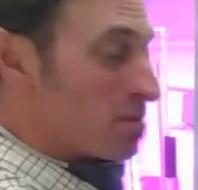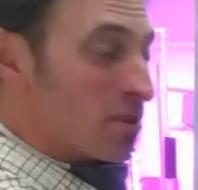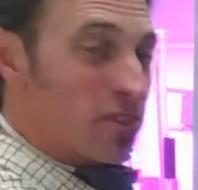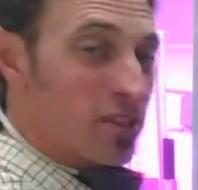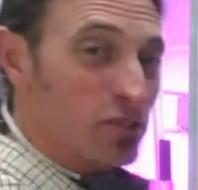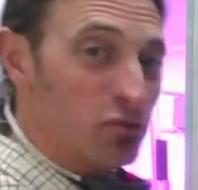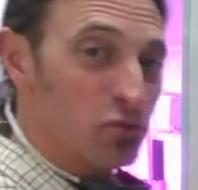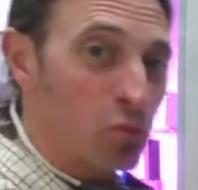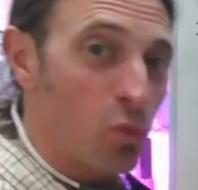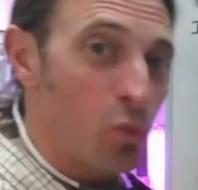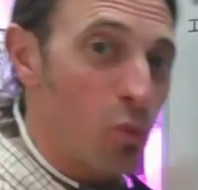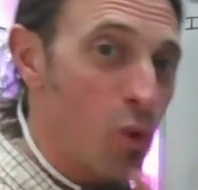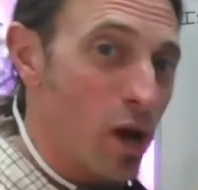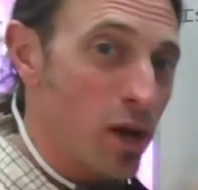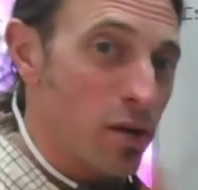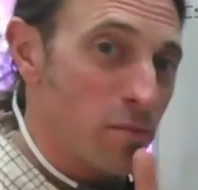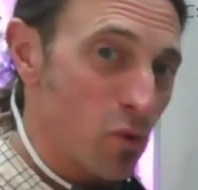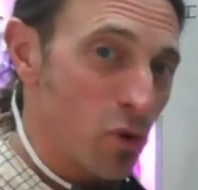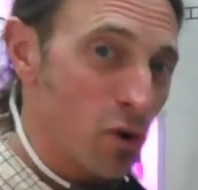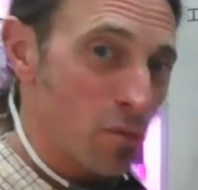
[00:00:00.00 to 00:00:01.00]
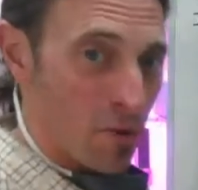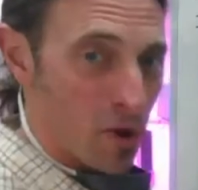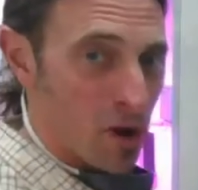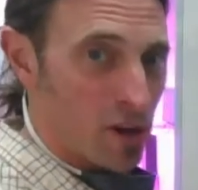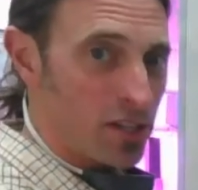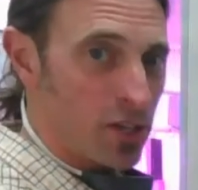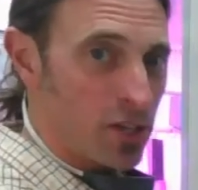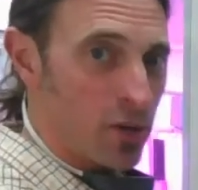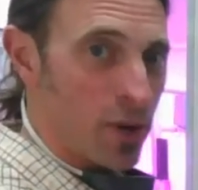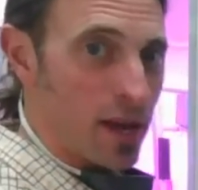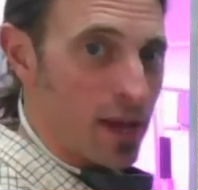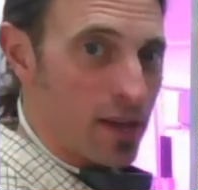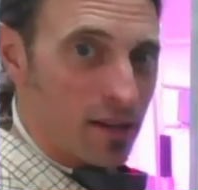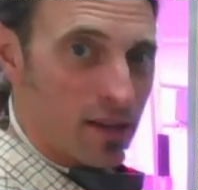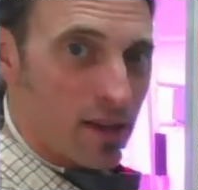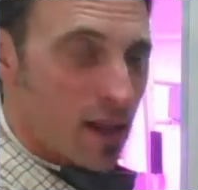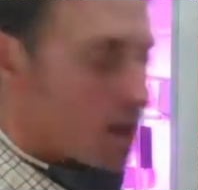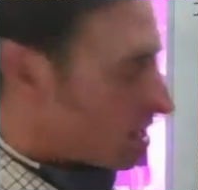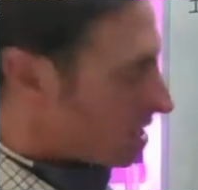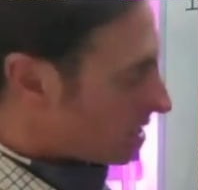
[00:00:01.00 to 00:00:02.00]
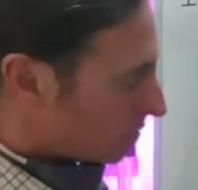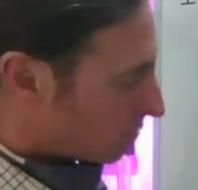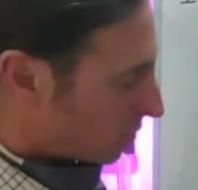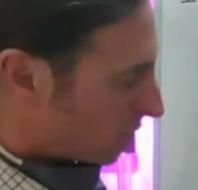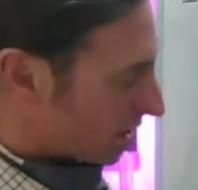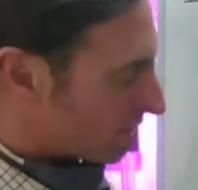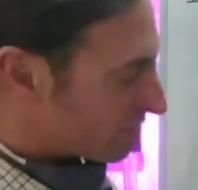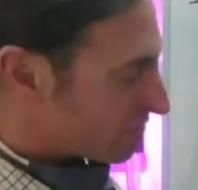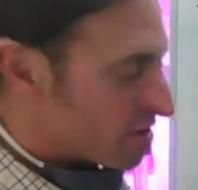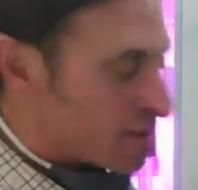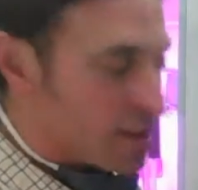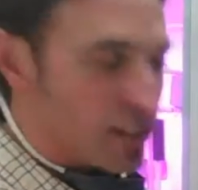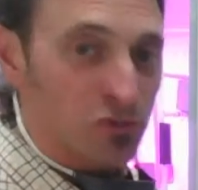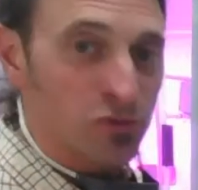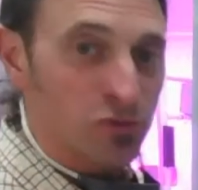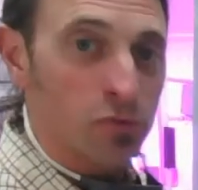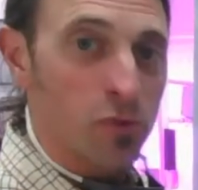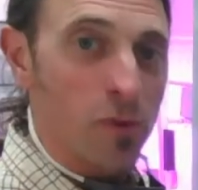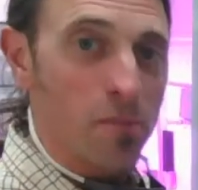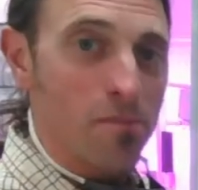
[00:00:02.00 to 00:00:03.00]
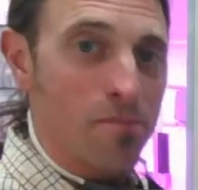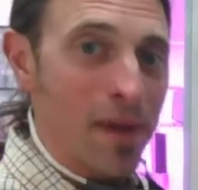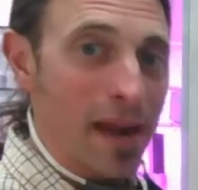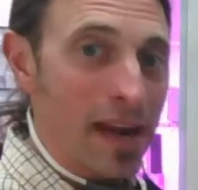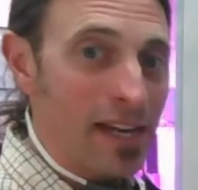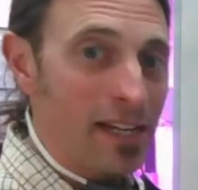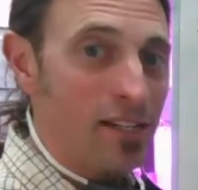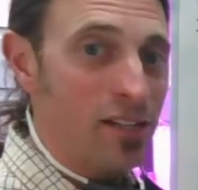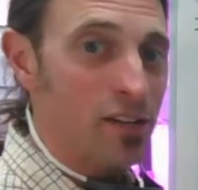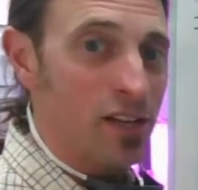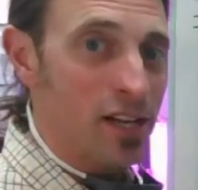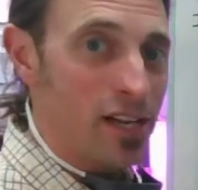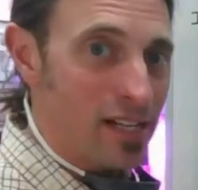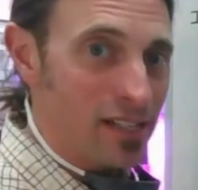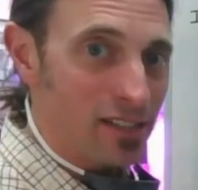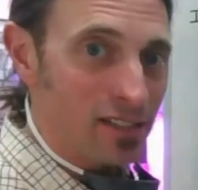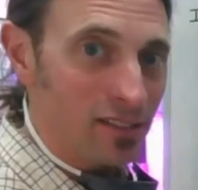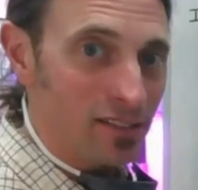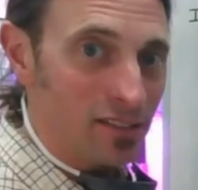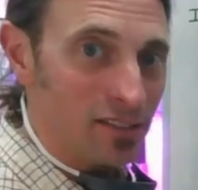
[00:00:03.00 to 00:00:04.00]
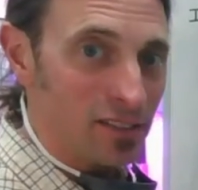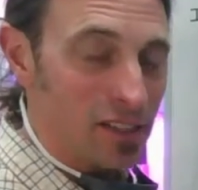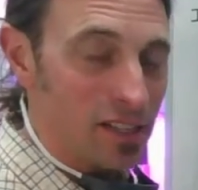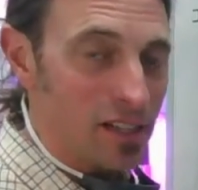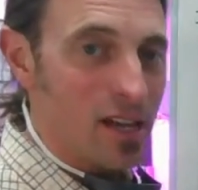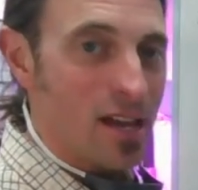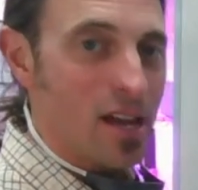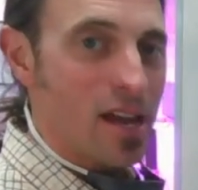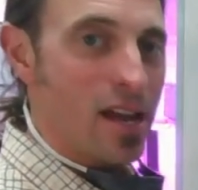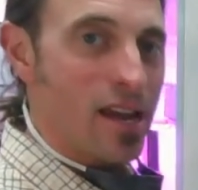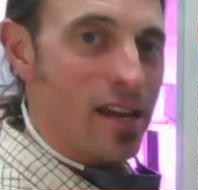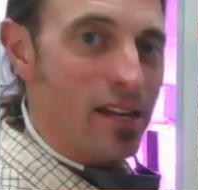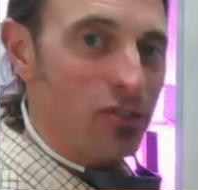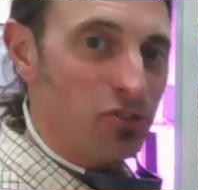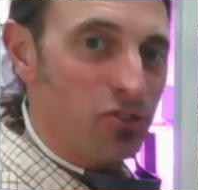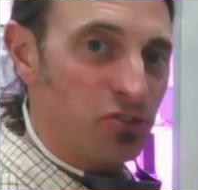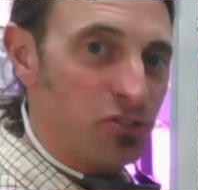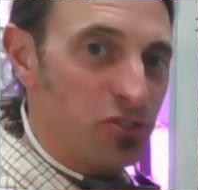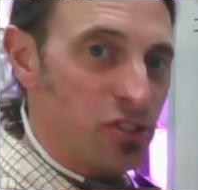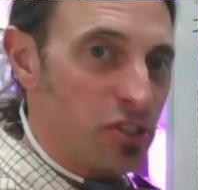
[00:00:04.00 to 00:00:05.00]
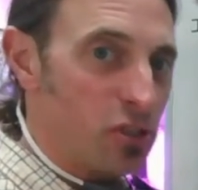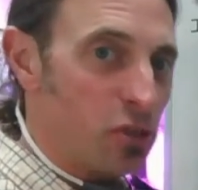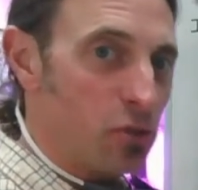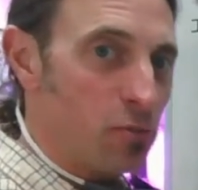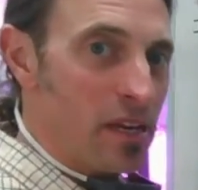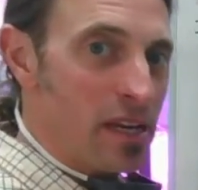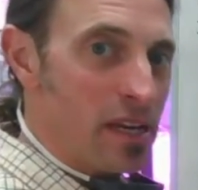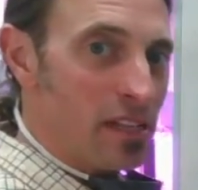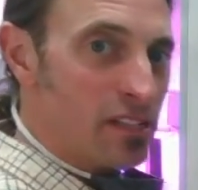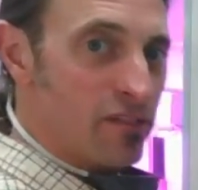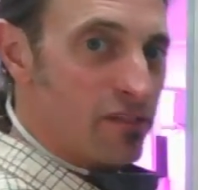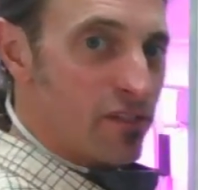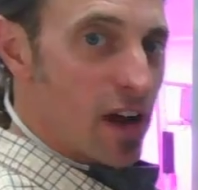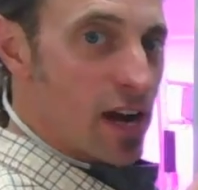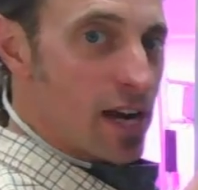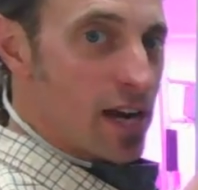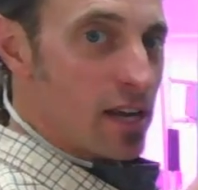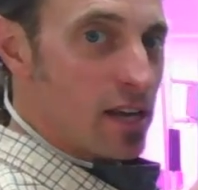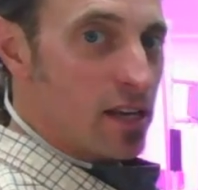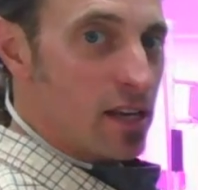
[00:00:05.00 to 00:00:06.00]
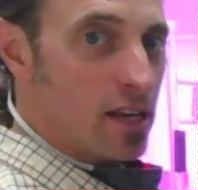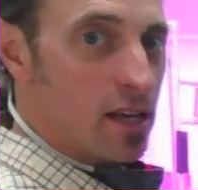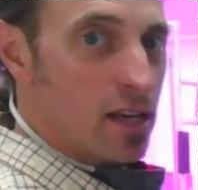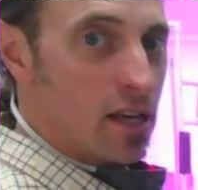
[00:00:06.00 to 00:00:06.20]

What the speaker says: but there's one more part to it. Whatever this remainder is still being divided